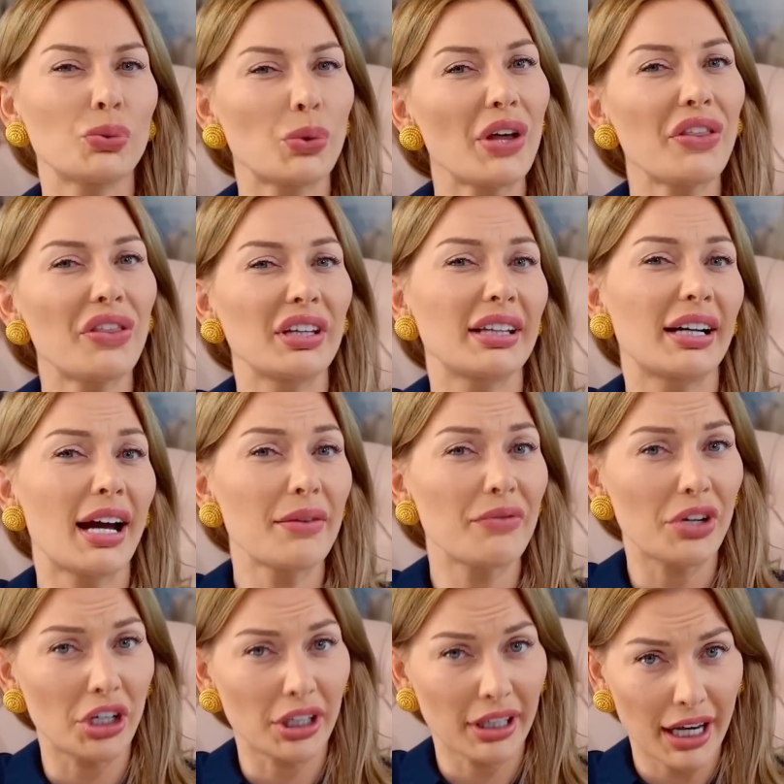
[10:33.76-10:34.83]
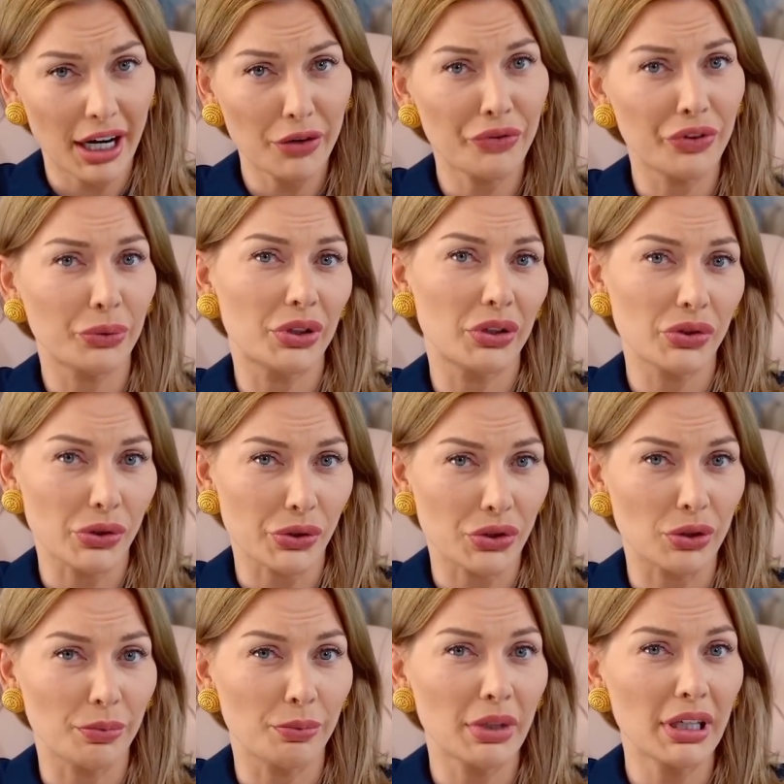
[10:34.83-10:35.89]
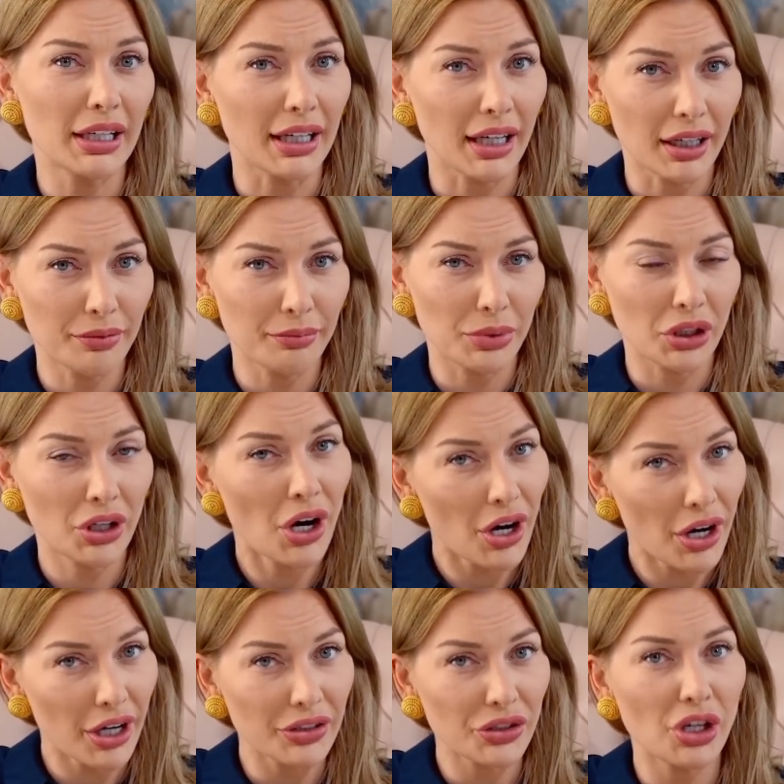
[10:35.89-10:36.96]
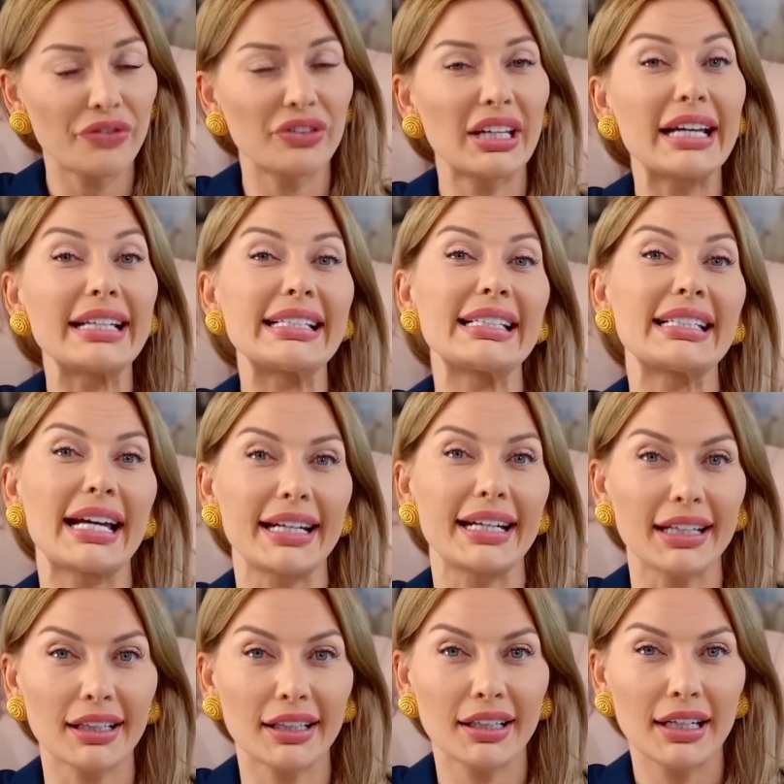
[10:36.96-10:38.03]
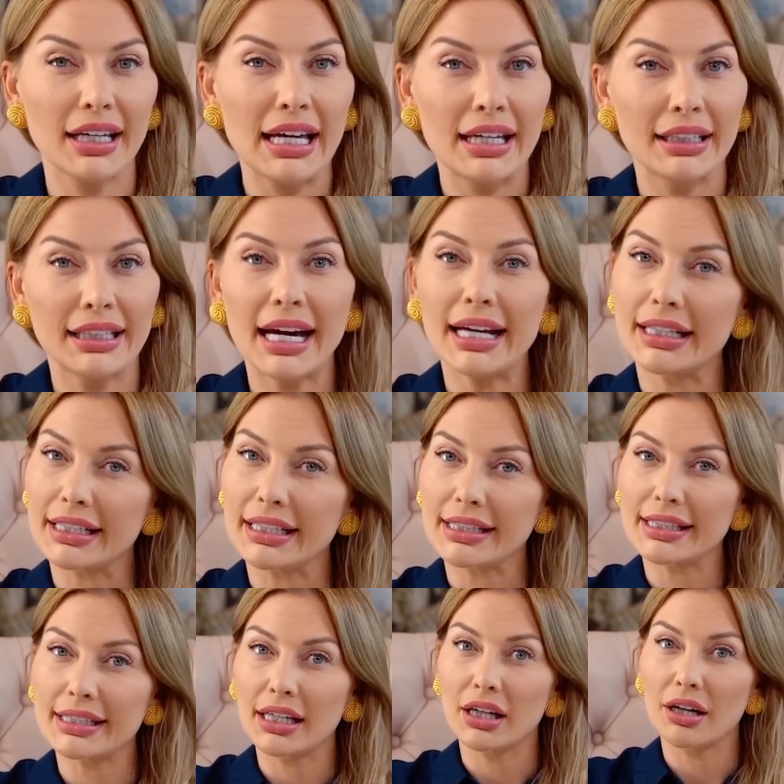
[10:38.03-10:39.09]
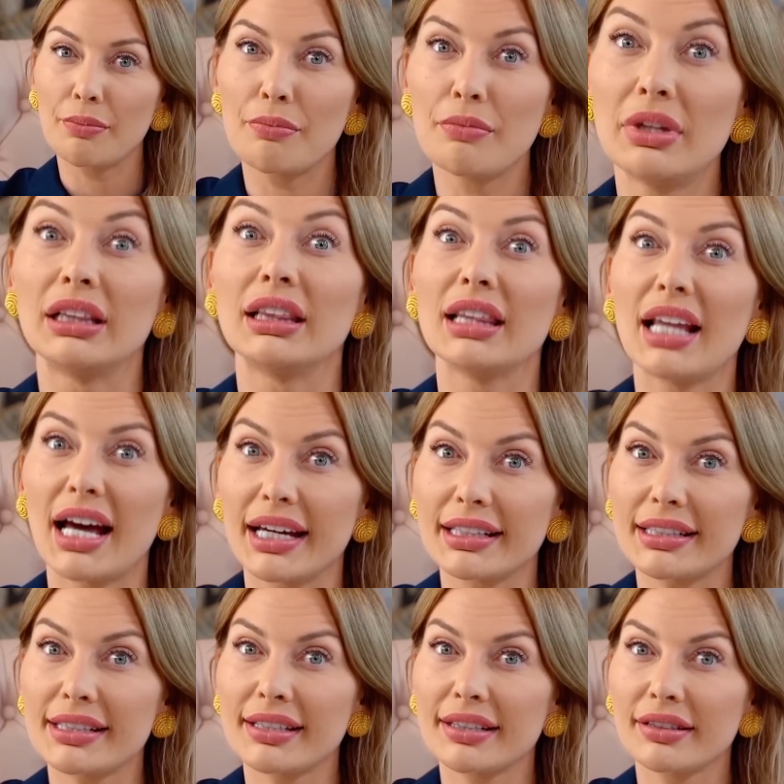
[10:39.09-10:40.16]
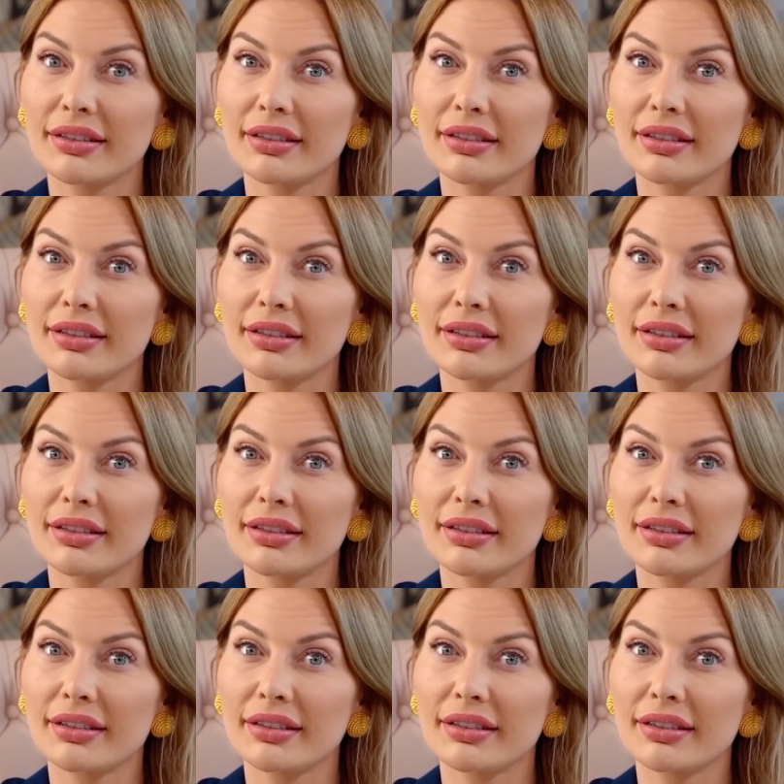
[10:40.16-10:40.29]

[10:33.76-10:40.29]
one thing that I'm very careful with on social media, because of the aesthetic, that is light.